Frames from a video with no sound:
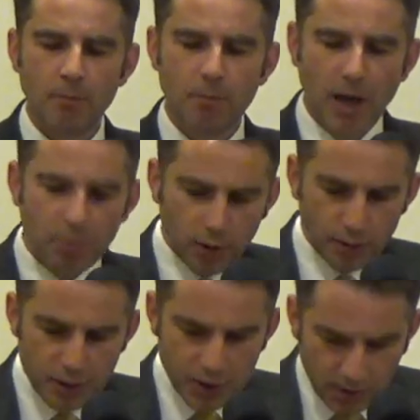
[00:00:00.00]

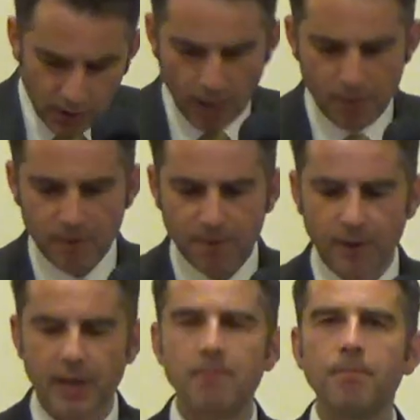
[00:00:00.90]
Babylon is coming
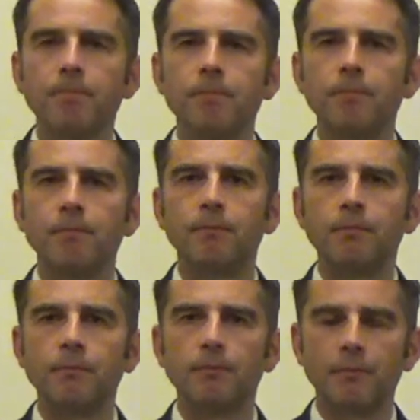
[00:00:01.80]
for them.
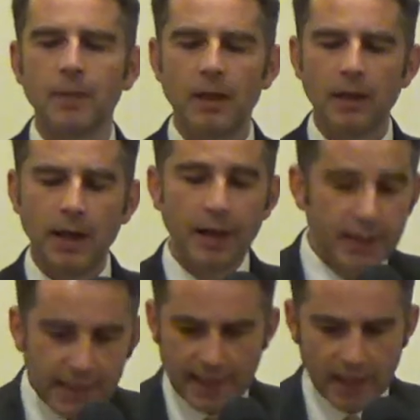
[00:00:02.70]
And
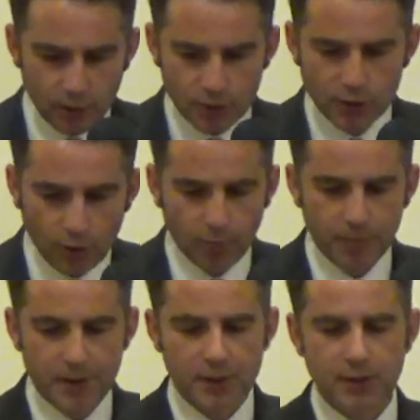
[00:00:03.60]
they cannot
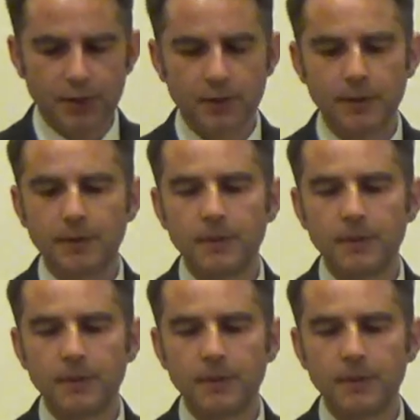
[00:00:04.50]
stop this.